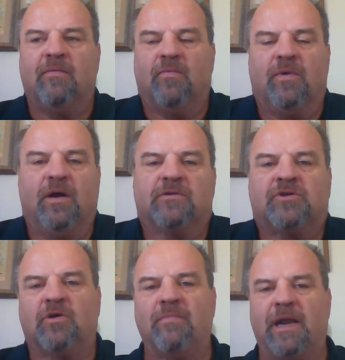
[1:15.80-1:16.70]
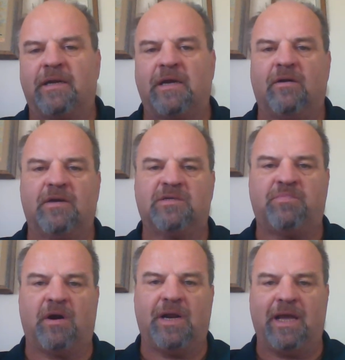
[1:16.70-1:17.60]
real true Medicare is
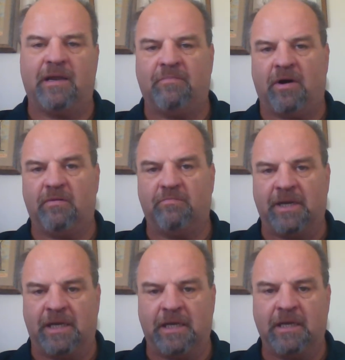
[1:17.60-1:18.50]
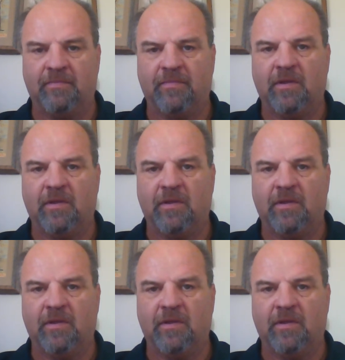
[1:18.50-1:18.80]
Part A and Part B,